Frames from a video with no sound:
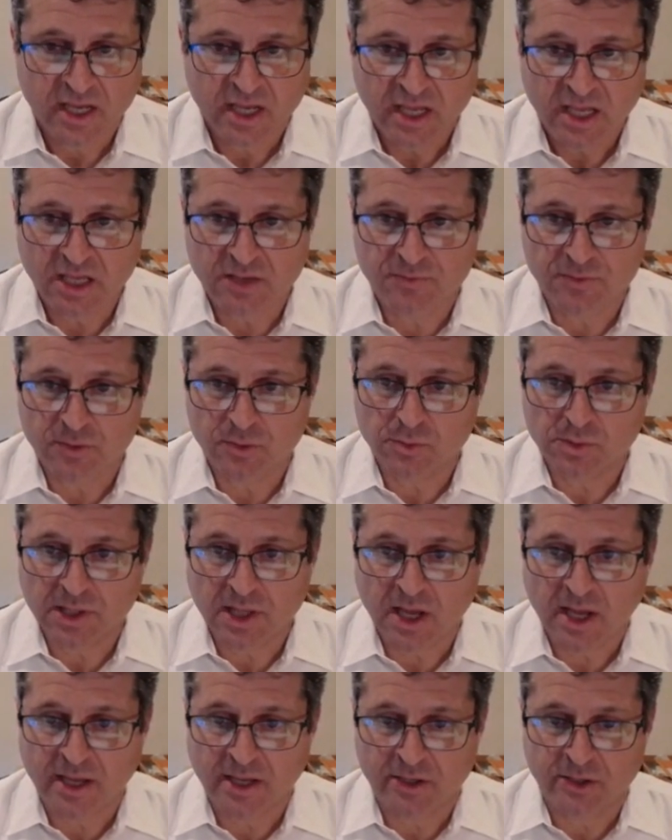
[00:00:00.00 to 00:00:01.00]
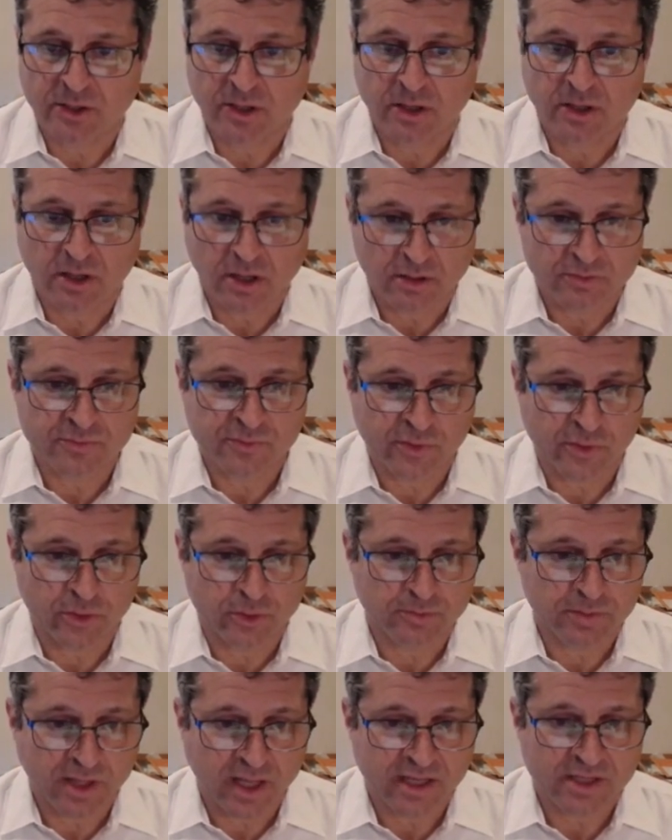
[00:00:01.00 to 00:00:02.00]
if you rely on a
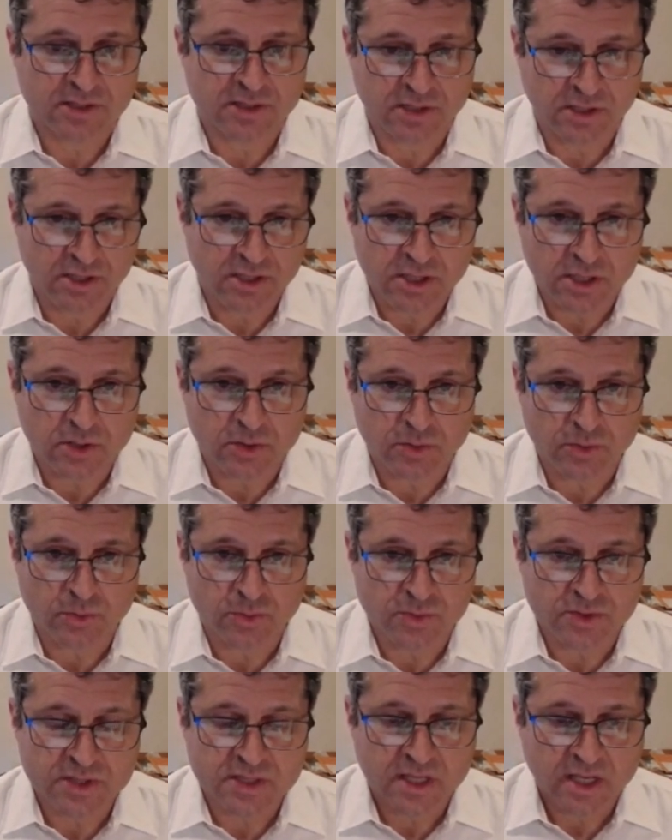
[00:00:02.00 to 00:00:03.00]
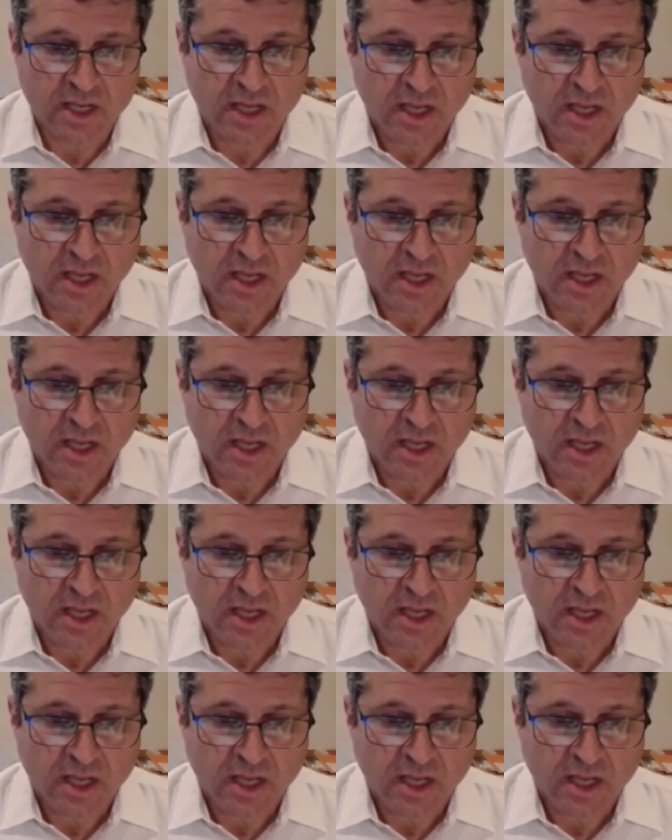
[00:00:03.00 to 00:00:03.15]
verb like to use.